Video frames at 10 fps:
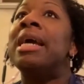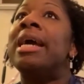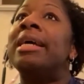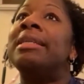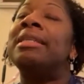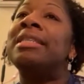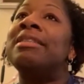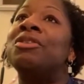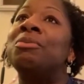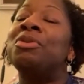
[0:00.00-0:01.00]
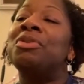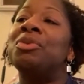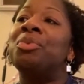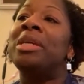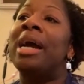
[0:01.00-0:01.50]
it's
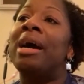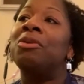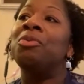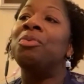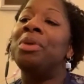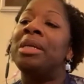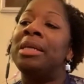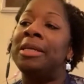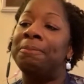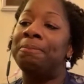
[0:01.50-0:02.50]
almost, how do we